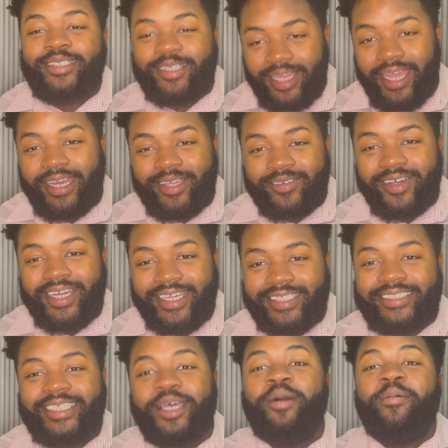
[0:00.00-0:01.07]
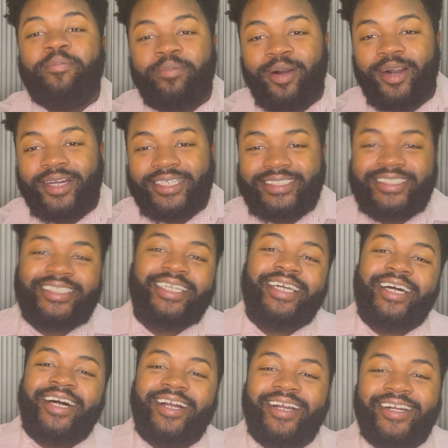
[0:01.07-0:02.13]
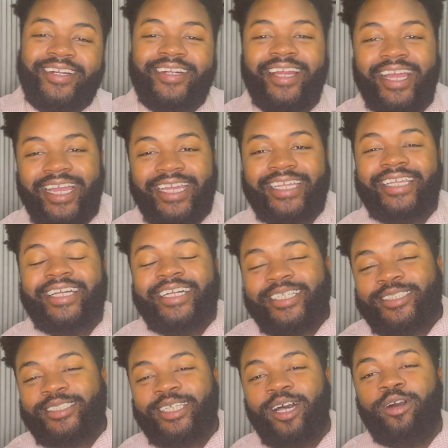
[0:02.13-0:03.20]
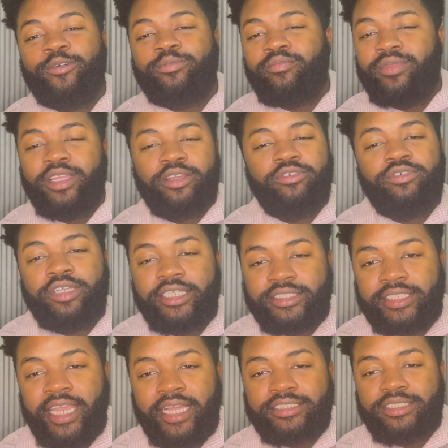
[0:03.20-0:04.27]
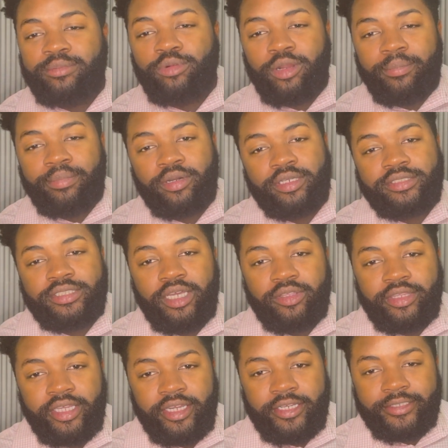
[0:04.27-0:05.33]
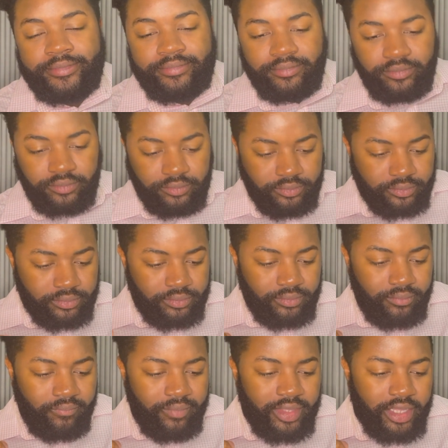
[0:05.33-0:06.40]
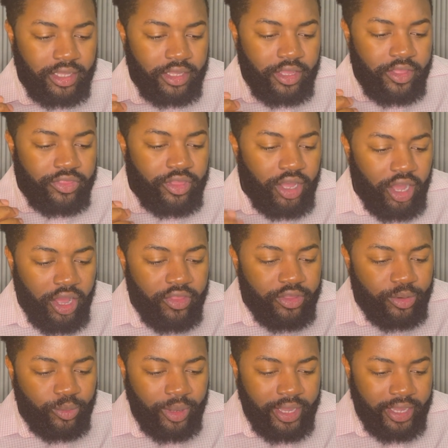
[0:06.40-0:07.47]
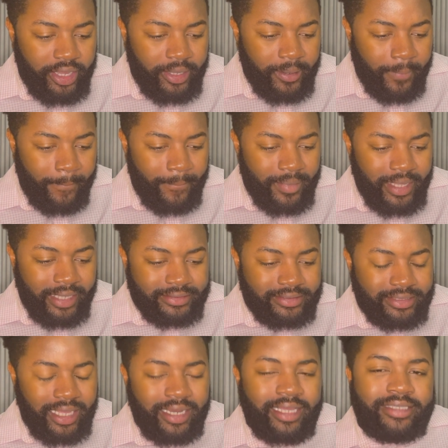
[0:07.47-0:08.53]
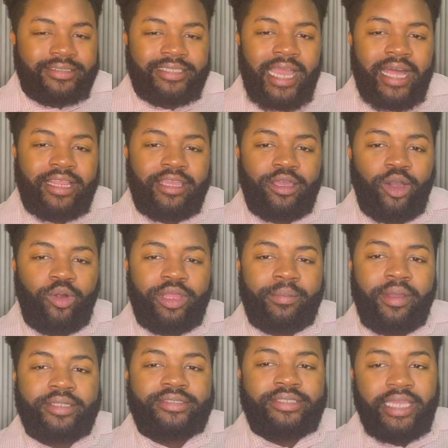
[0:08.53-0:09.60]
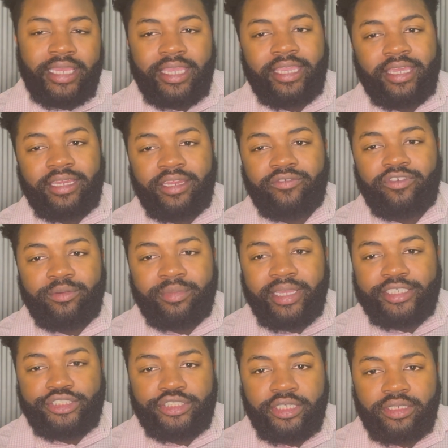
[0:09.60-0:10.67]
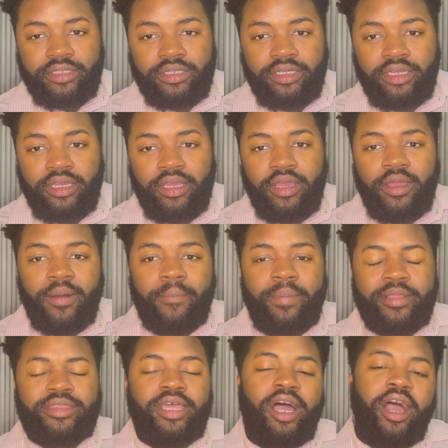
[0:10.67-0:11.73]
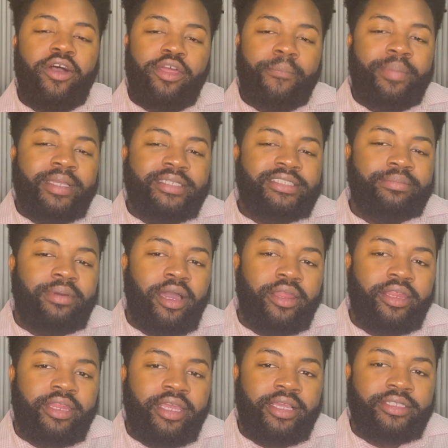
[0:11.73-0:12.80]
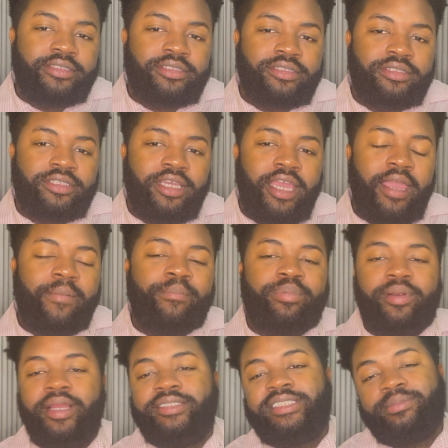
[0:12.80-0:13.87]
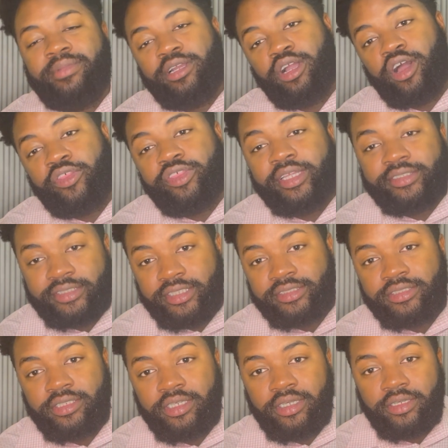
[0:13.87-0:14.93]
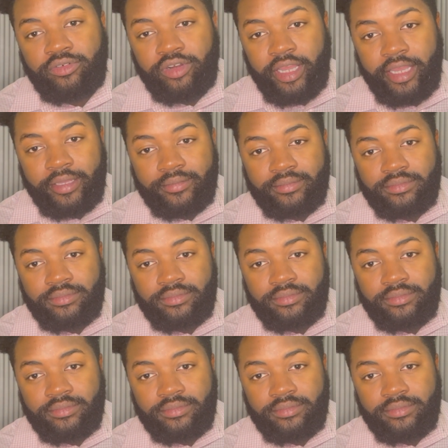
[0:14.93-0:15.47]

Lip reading: Anyways, books. All right. So let's get some more books out there. The other way is not exactly only about taking in information, but the other piece about it is embracing my authenticity, right?